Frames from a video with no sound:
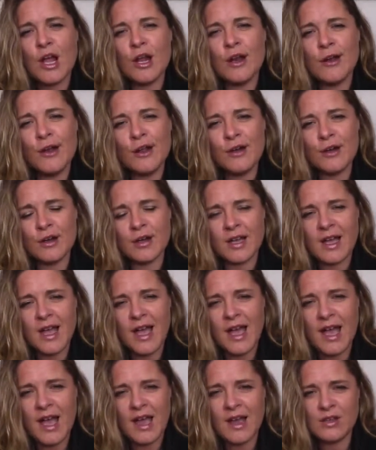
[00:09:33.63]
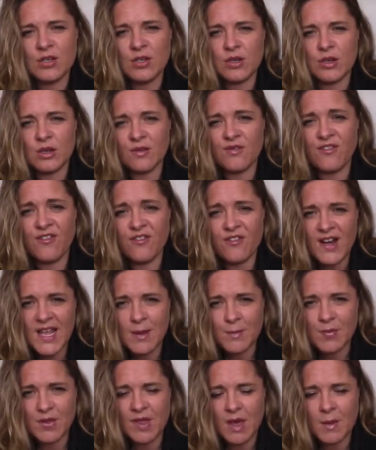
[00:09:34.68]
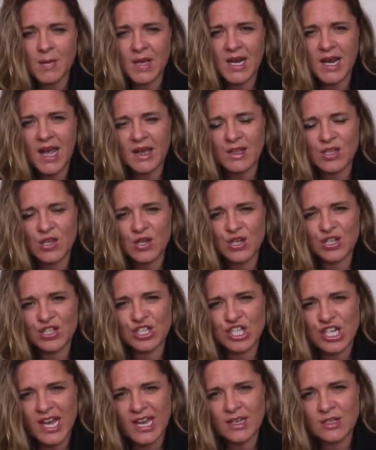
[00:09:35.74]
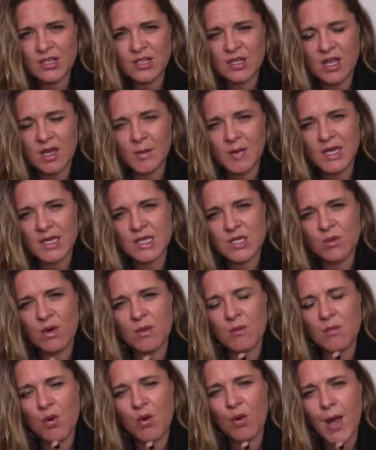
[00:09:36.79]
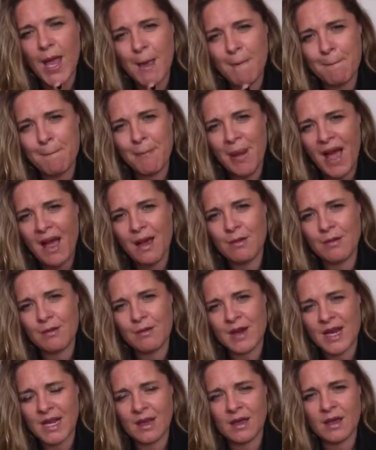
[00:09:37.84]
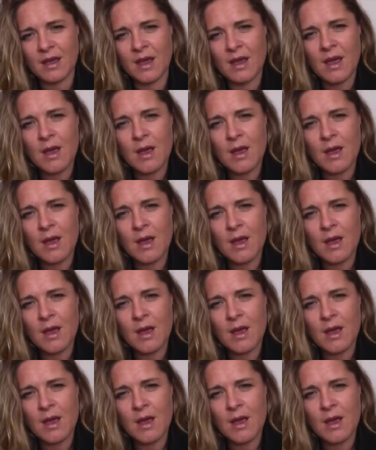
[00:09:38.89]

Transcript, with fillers: Look at how you can flip them and how you can change them into a more empowering